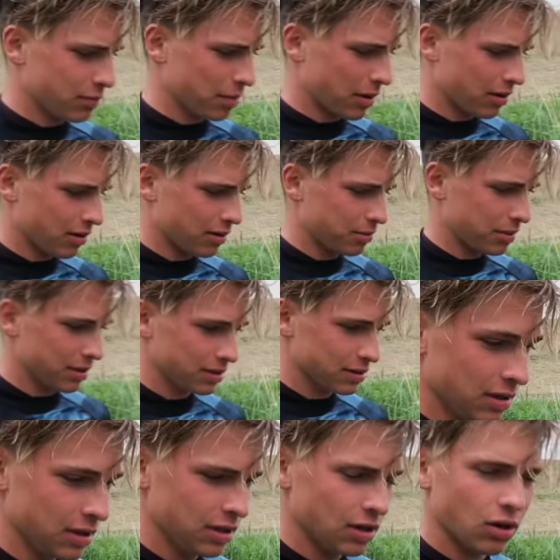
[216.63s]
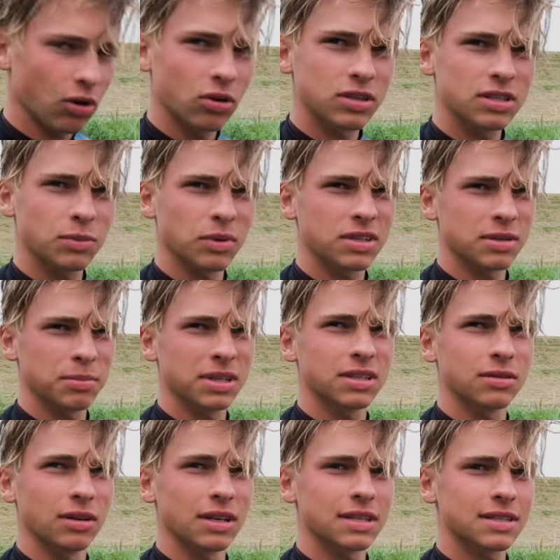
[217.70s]
power, but in the holes it was a bit too
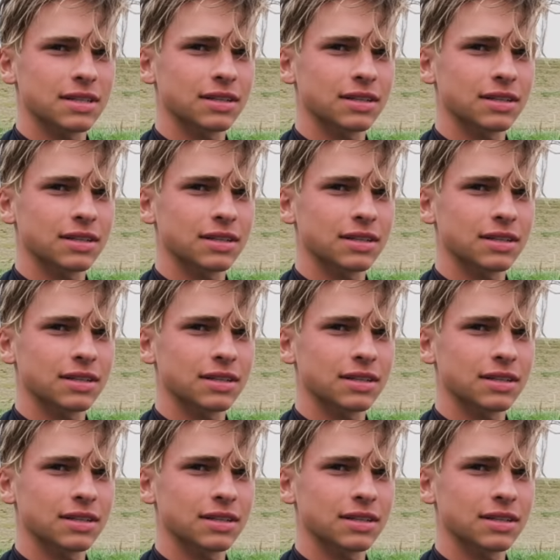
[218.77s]
less.